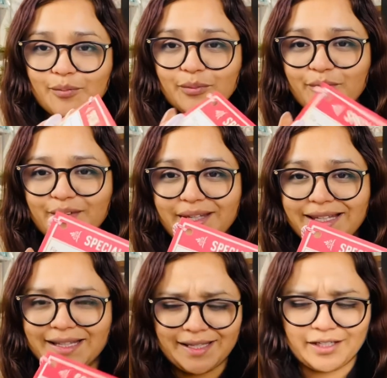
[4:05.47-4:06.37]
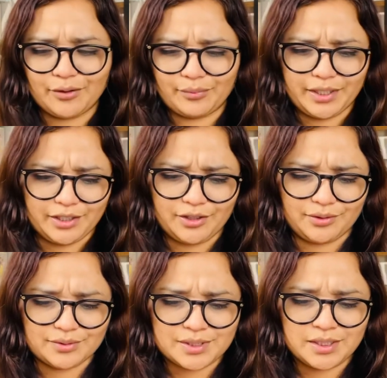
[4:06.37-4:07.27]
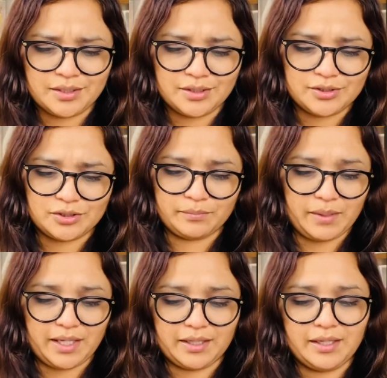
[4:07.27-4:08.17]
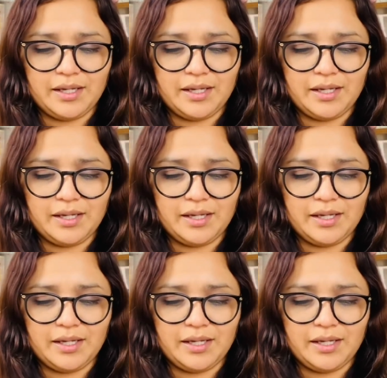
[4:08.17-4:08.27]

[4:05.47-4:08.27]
would be like really cute to make.